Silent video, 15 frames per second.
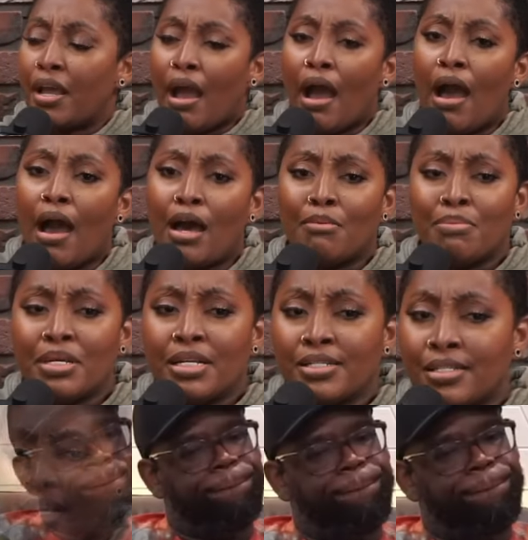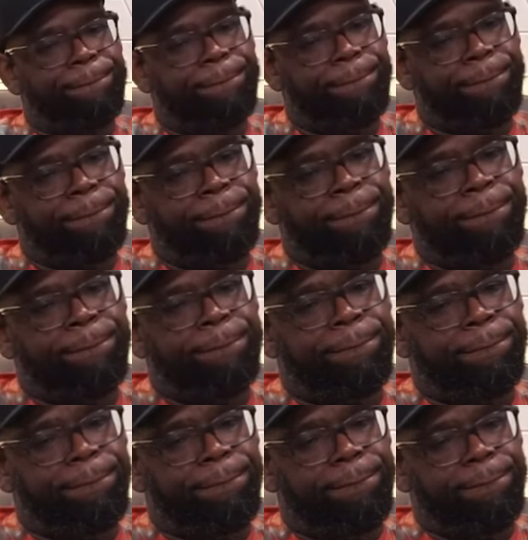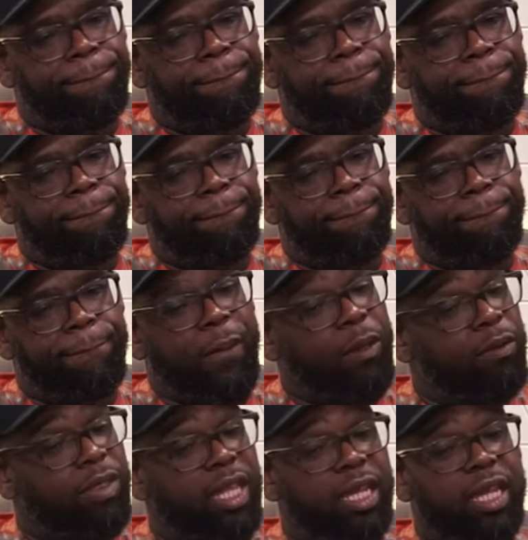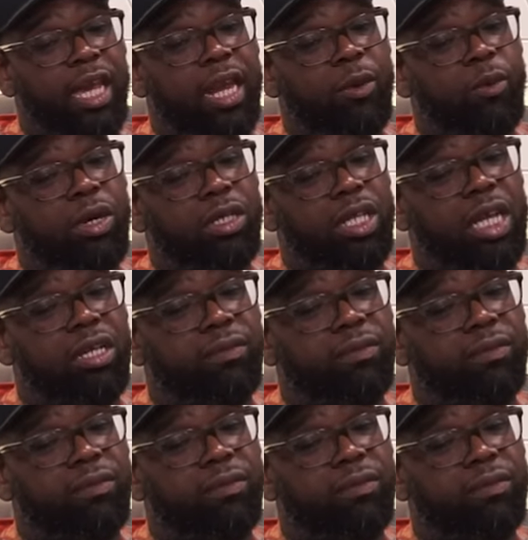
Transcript: God because that's something that I should have taken more seriously and shouldn't have out.